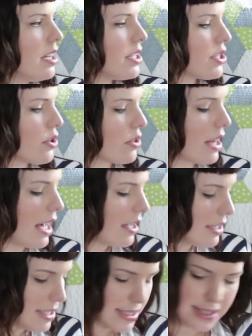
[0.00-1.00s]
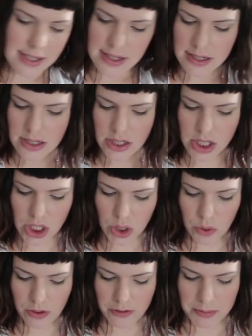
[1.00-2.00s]
So that is
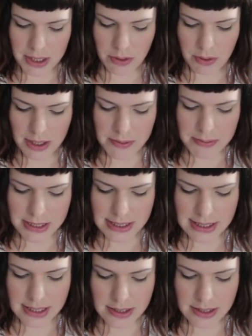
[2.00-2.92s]
2 of my whips.